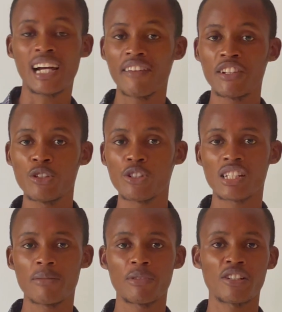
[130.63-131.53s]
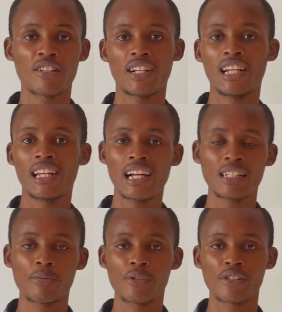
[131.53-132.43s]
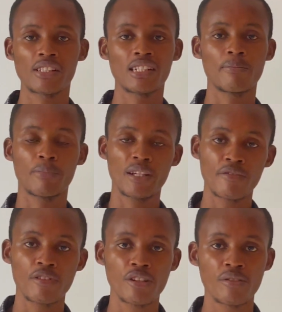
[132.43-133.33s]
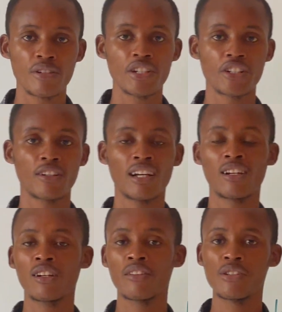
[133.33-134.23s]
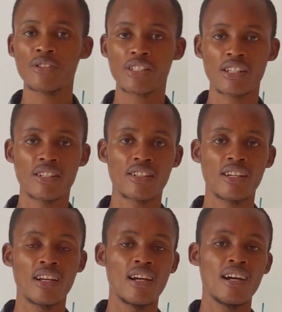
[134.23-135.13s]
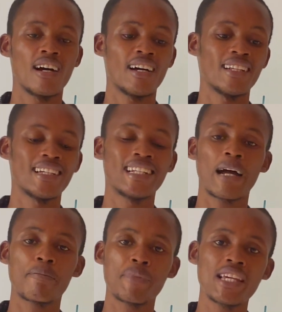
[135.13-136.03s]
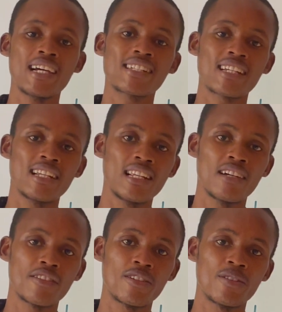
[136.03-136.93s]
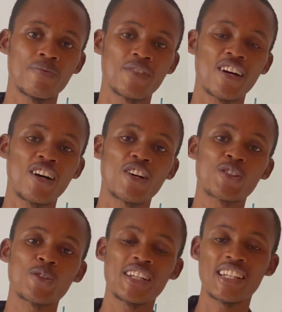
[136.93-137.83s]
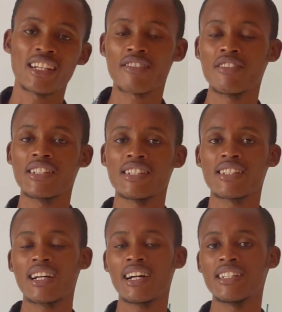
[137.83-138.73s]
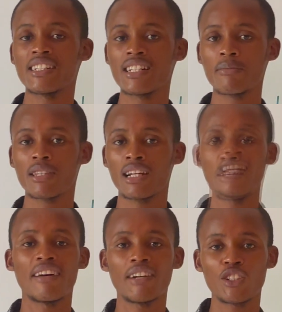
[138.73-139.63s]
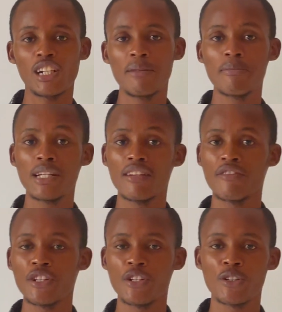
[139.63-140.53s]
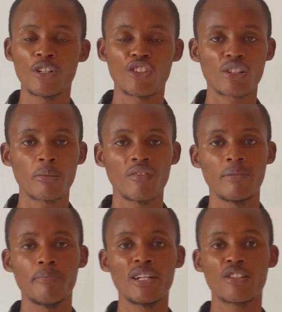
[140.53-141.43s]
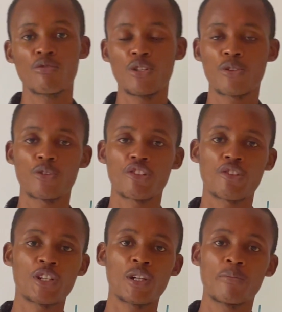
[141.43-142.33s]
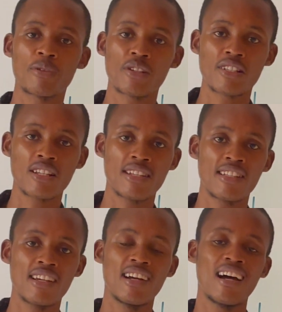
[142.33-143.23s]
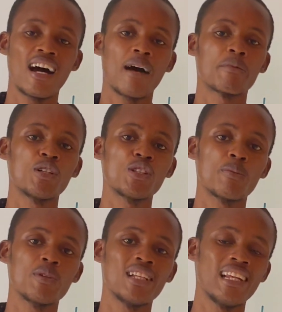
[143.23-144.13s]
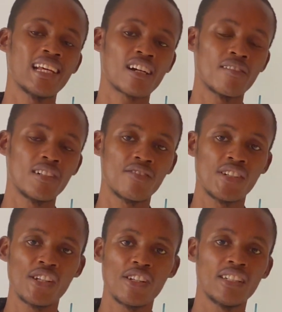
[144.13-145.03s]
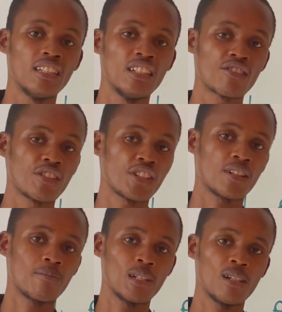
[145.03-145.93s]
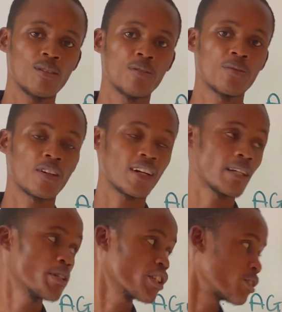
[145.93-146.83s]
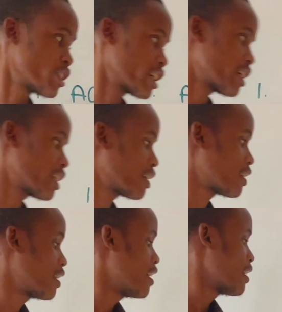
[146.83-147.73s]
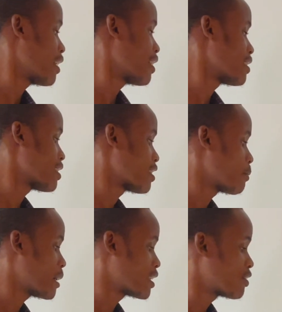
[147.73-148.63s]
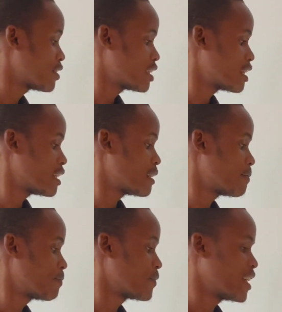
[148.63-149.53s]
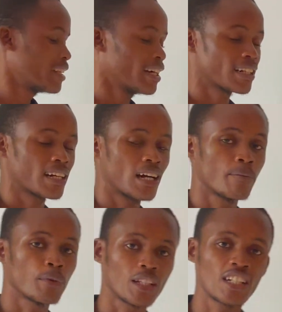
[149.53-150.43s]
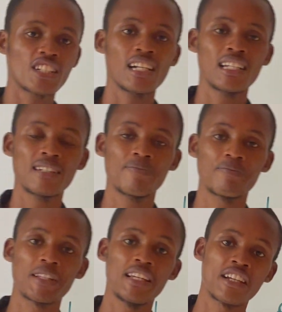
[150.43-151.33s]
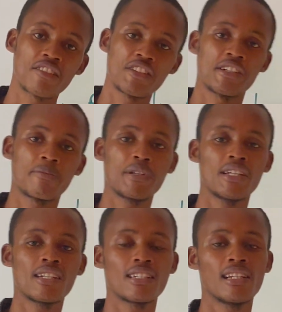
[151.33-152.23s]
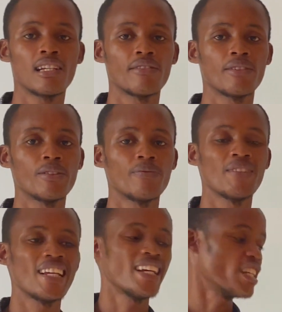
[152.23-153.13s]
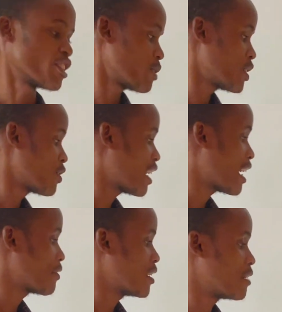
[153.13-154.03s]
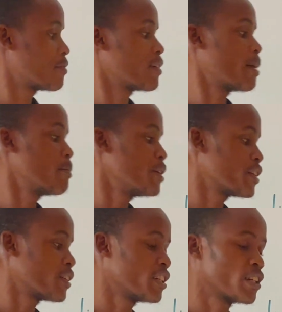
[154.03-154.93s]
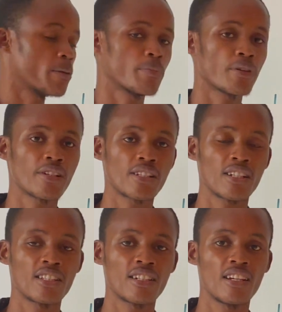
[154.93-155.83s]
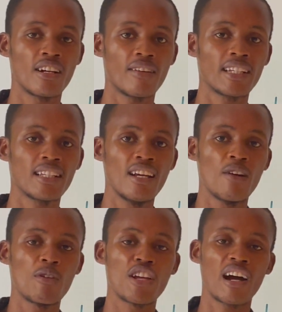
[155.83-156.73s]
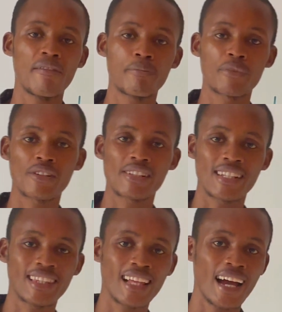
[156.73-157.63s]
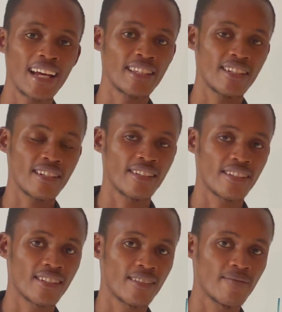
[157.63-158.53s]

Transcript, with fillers: having those symptoms of an enlarged prostate, painful urination, and all of those things. And then their PSA level also increases at the same time. I've actually made a video on some of the best way you could shrink your prostate I'm going to put the link of this video in the description below. Alright, make sure to check it out. Now, the number three thing that can potentially increase your PSA level is when you have inflammation in your prostate. Alright, when you have prostatitis.